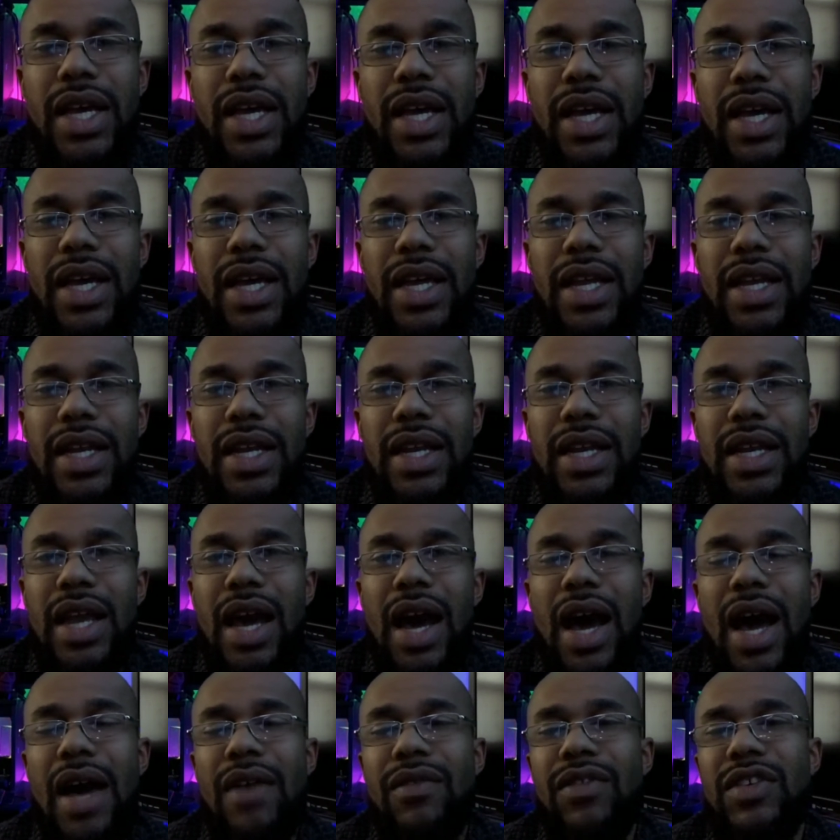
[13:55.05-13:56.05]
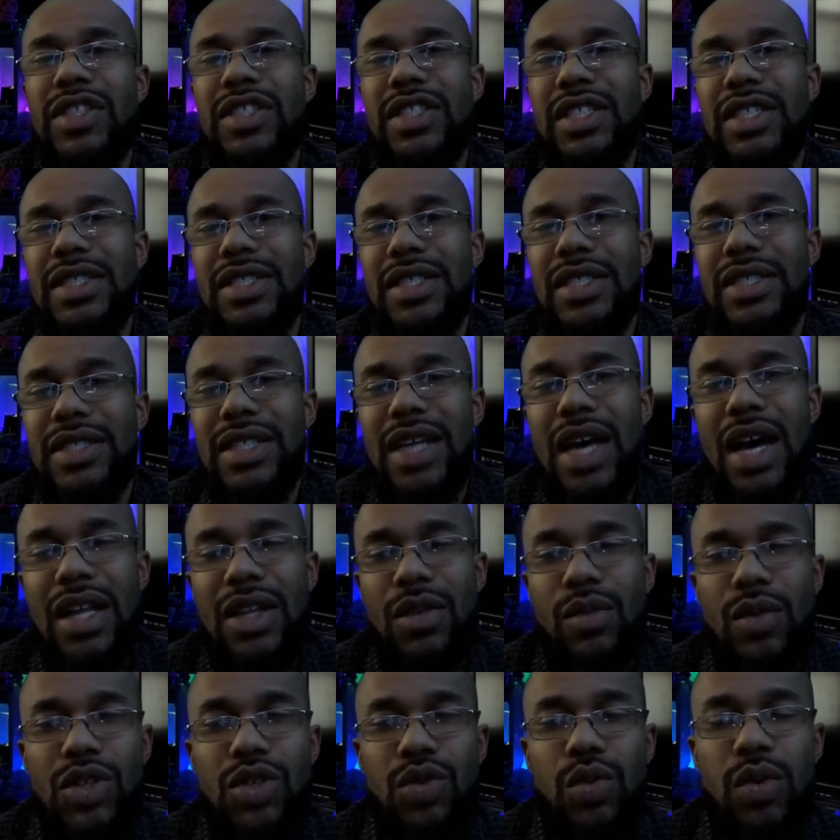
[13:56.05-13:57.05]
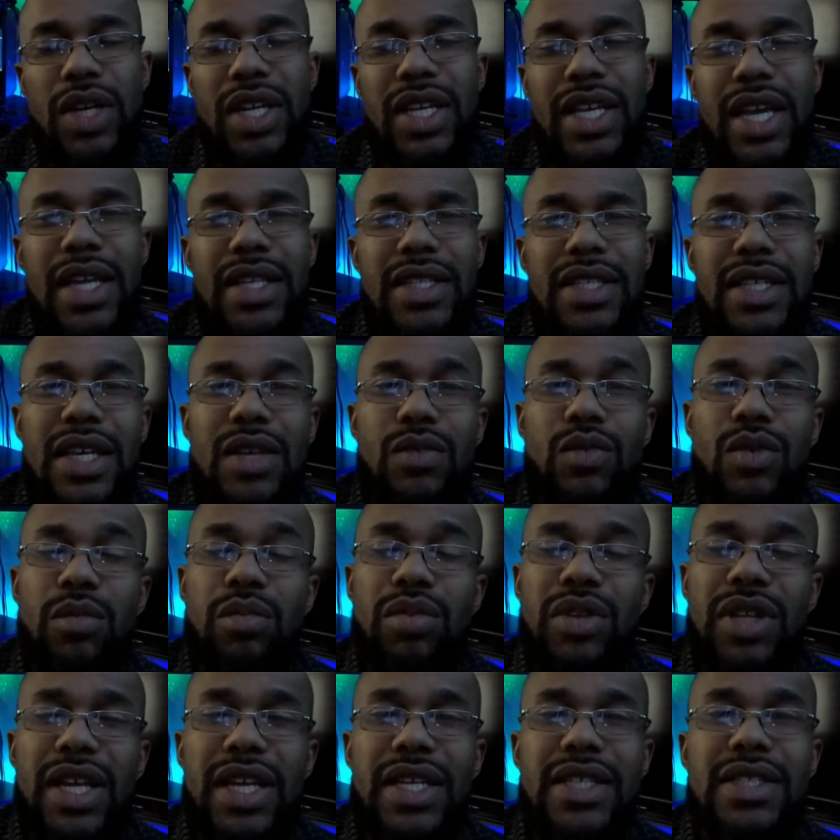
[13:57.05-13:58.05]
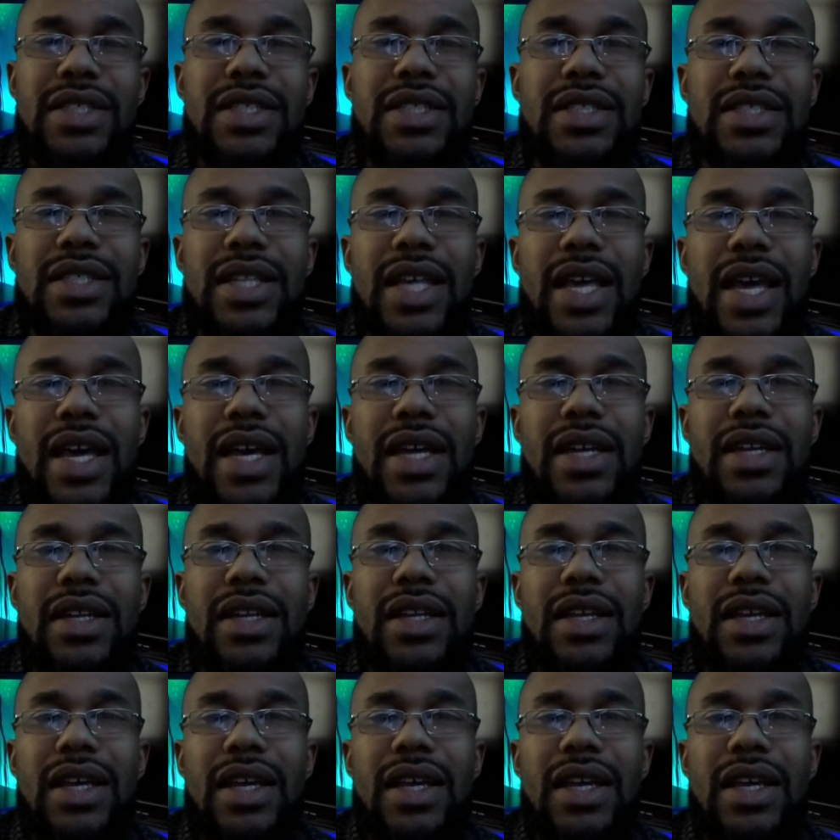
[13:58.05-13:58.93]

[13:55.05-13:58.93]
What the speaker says: and now obviously since Halloween 2018 replaces that,